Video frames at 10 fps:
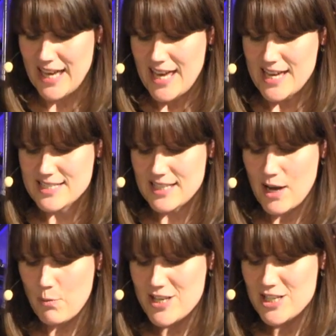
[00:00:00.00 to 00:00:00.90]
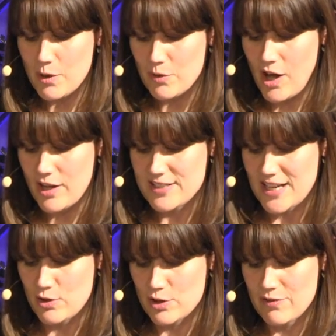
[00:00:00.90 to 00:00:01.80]
It's like when you go on holiday,
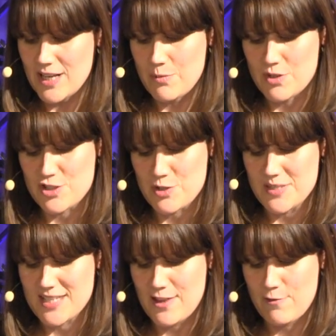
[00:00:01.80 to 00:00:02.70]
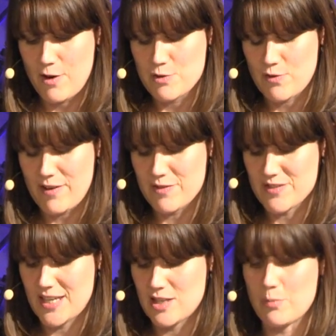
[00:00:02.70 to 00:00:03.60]
all you really want to do is take the photograph you've
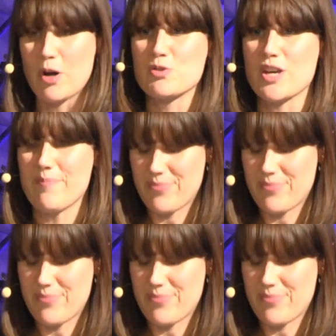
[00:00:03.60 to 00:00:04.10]
seen in the brochure.